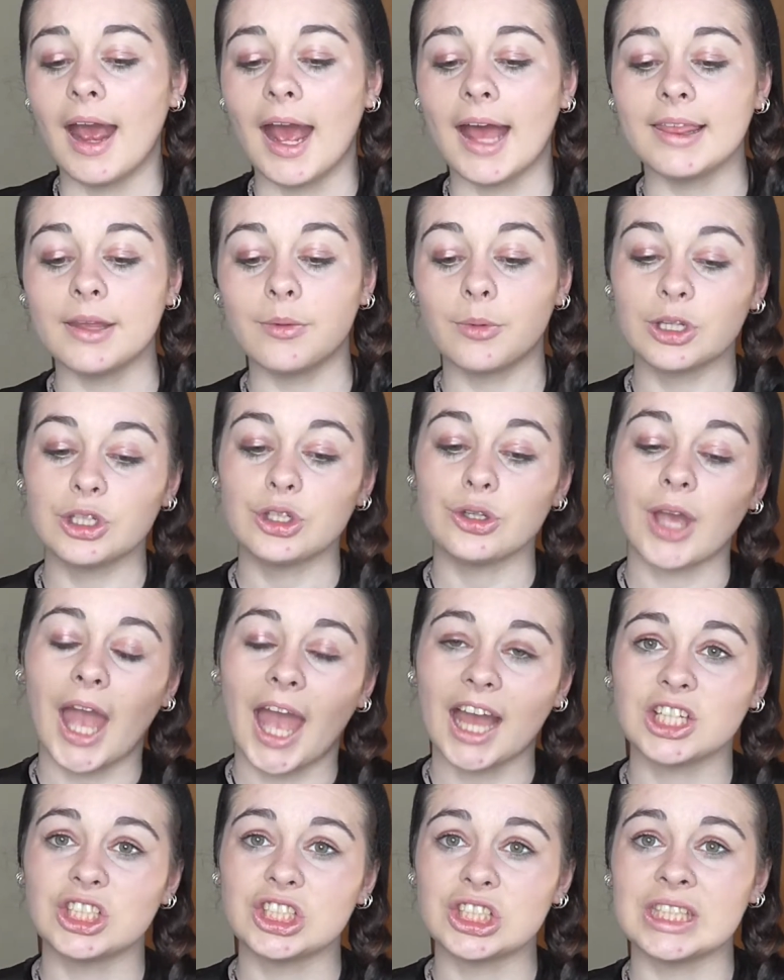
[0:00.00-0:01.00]
And then when you
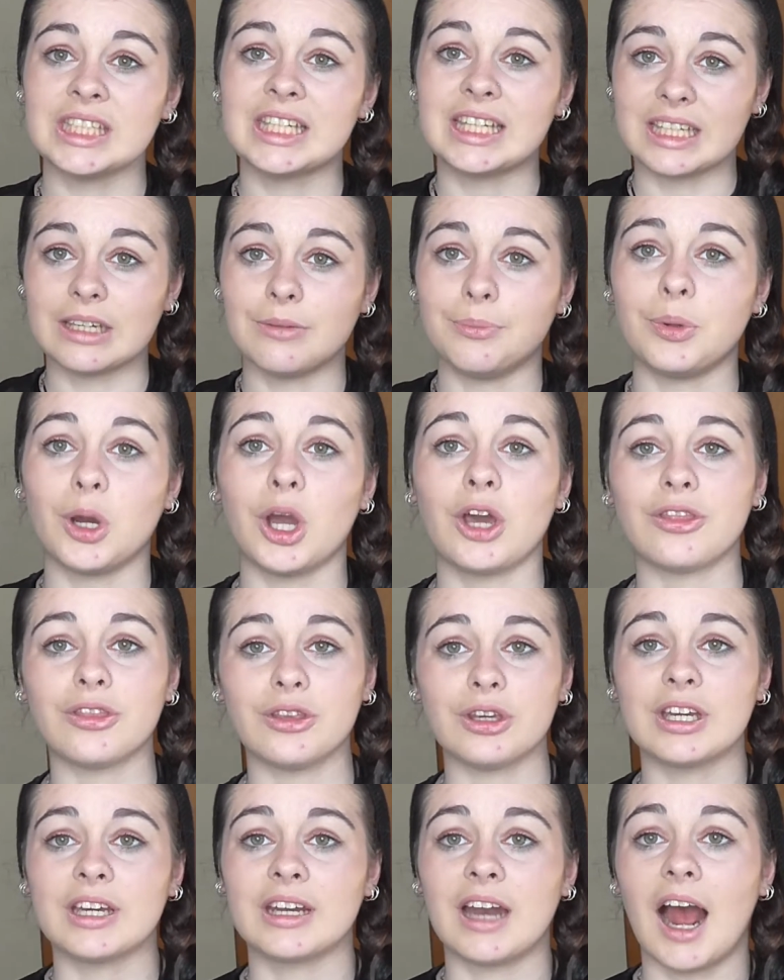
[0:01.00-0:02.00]
actually give birth,
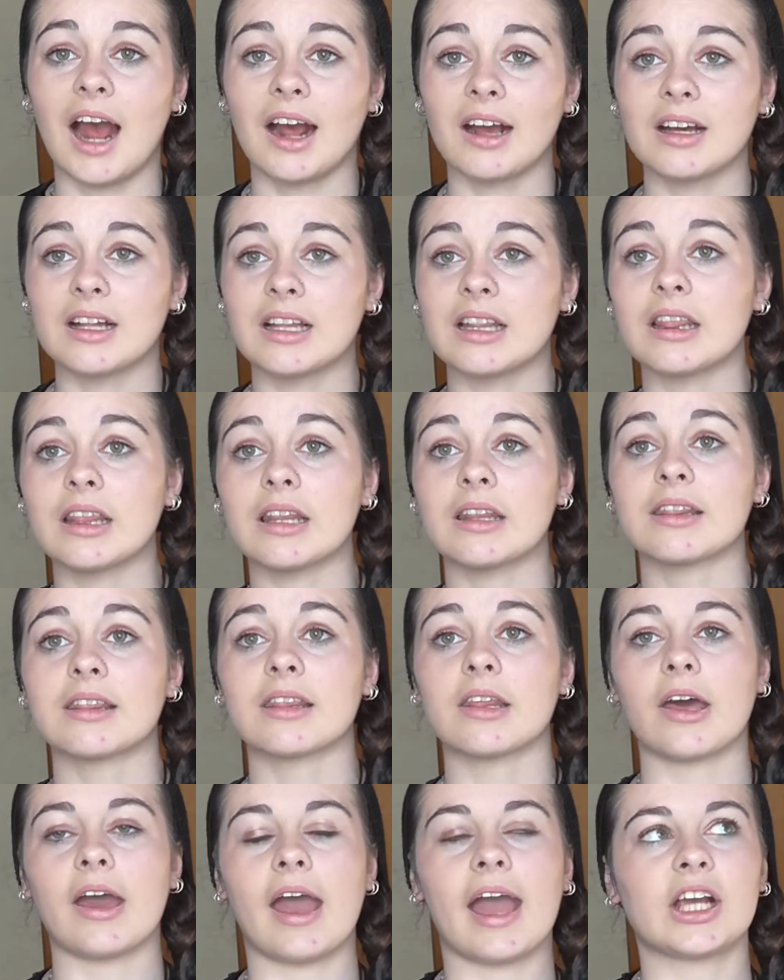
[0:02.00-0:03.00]
you can unclip
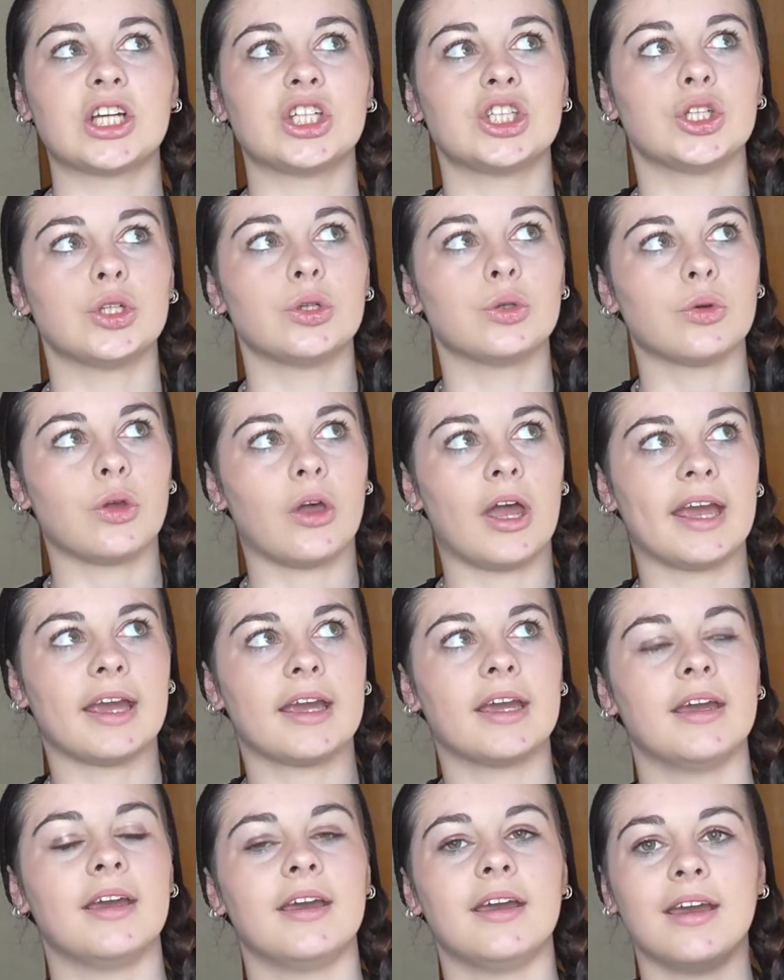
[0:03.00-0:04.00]
the actual
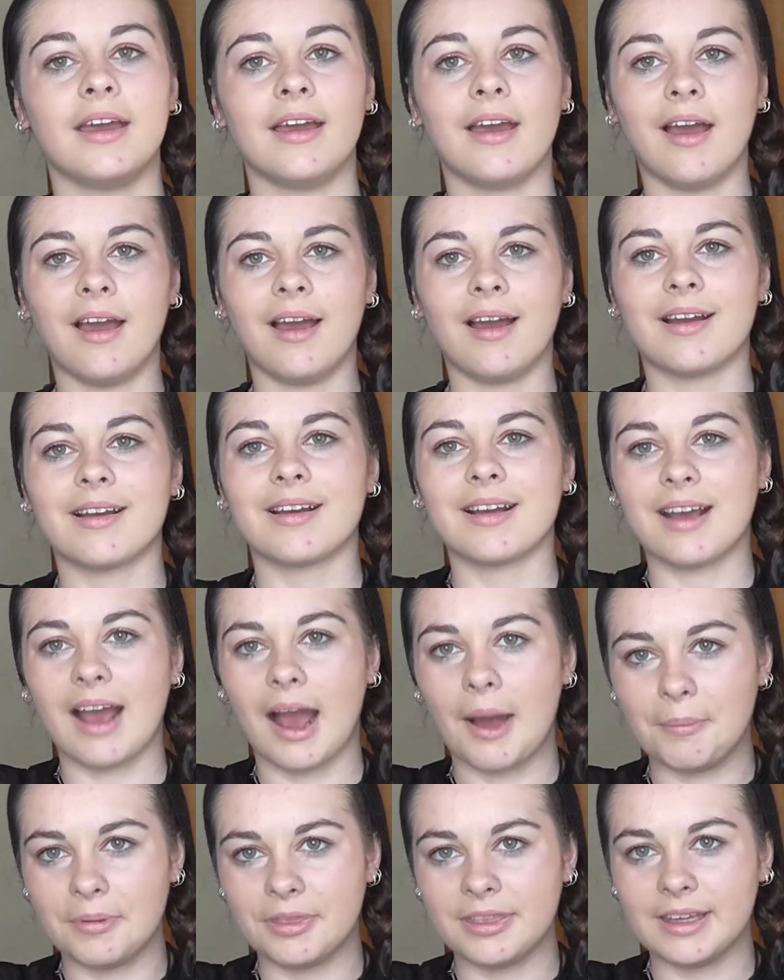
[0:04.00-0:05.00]
like
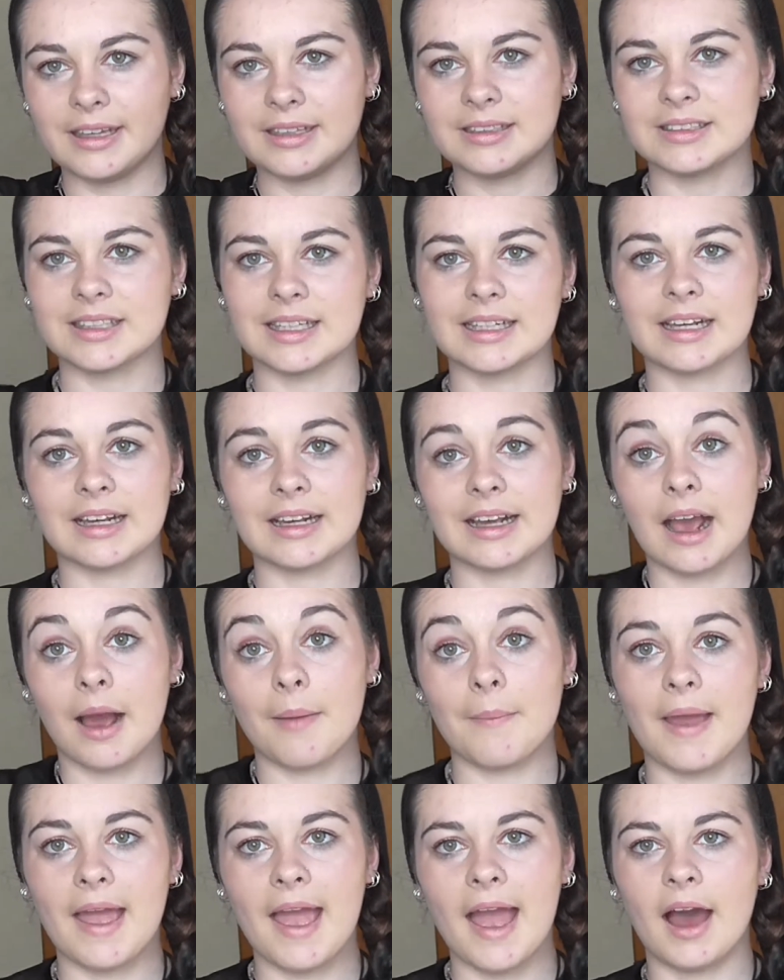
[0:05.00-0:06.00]
cup things, like
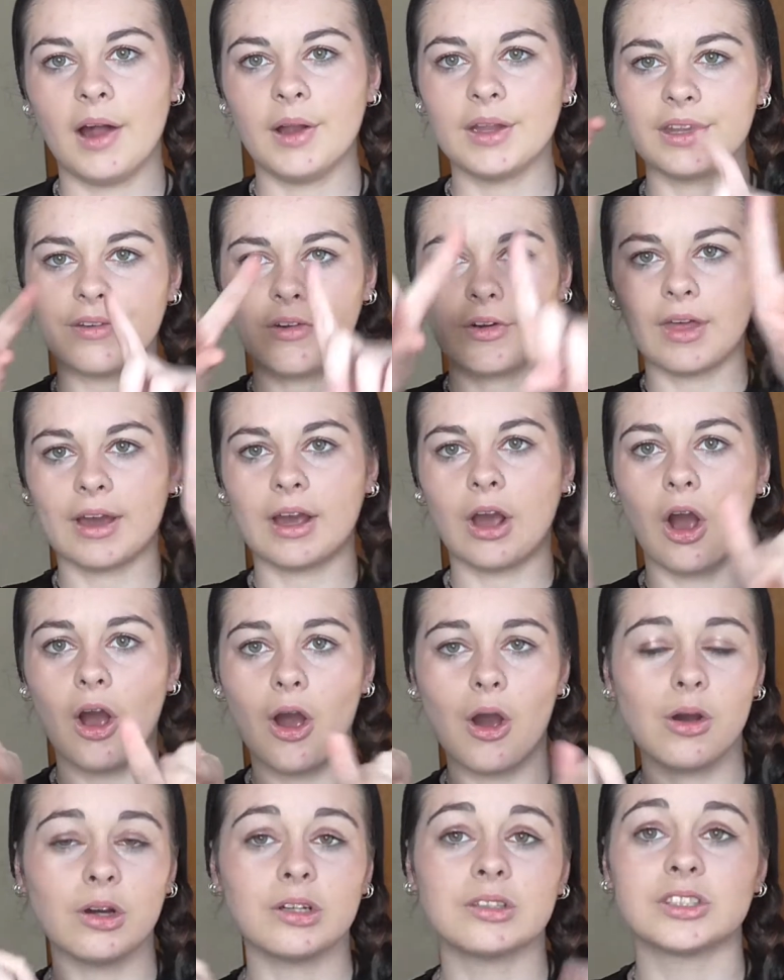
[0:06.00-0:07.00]
come out, and they've got like a
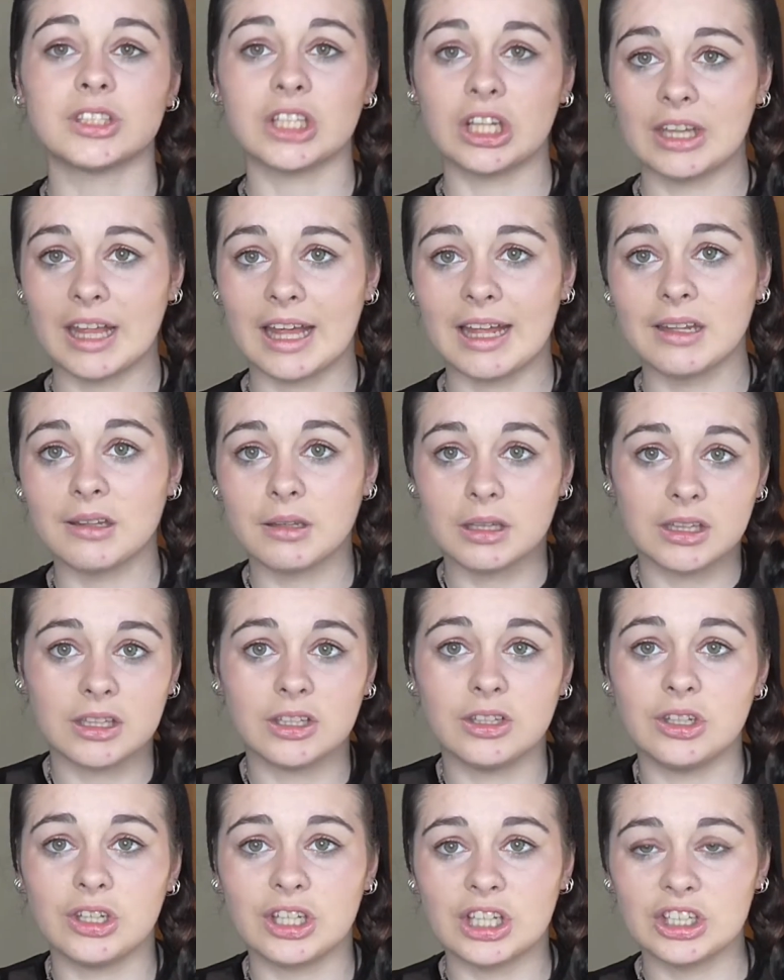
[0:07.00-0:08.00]
hole so that
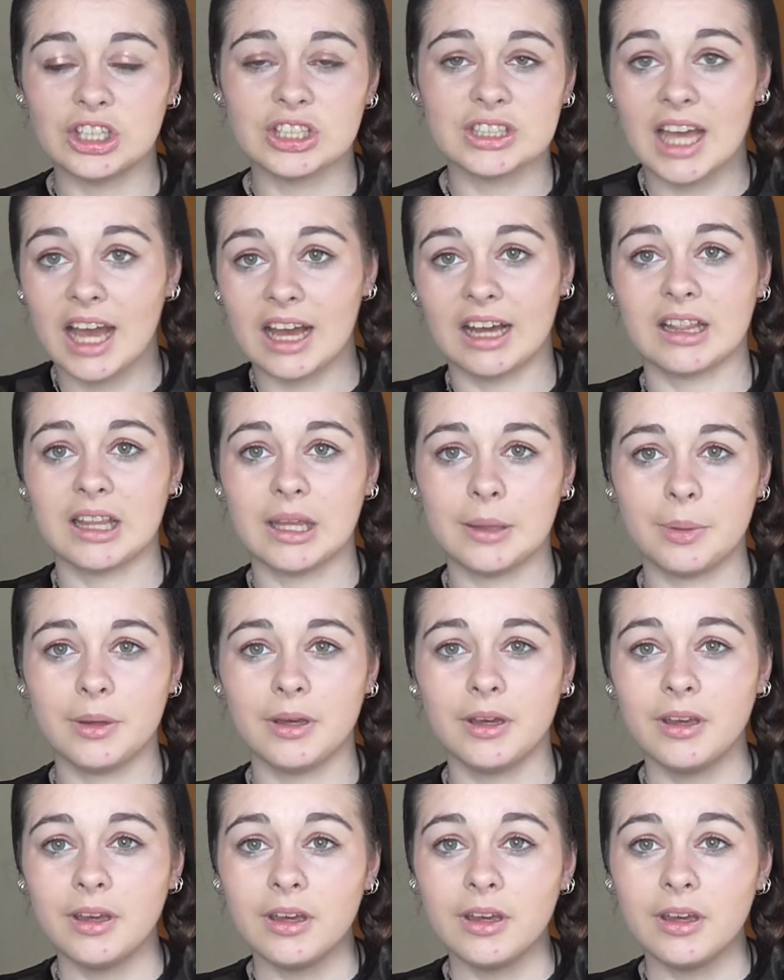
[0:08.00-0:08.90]
you can just unclip